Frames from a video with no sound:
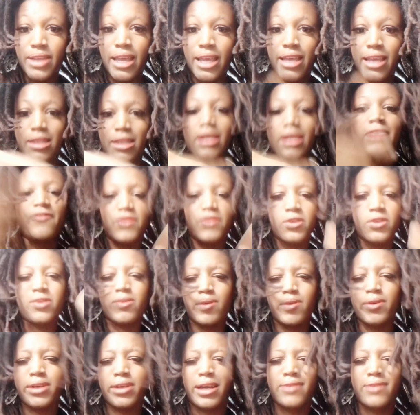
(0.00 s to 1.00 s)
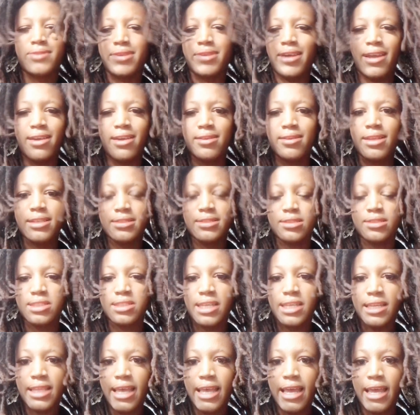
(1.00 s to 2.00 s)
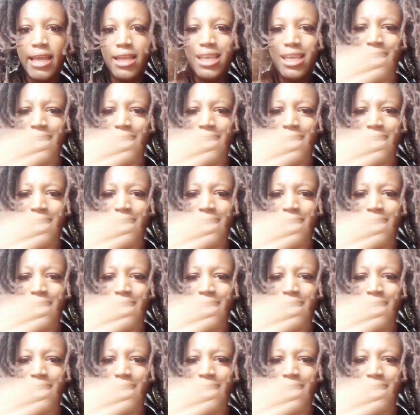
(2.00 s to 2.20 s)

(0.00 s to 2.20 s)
and if they're growing out the hair, let's just say that.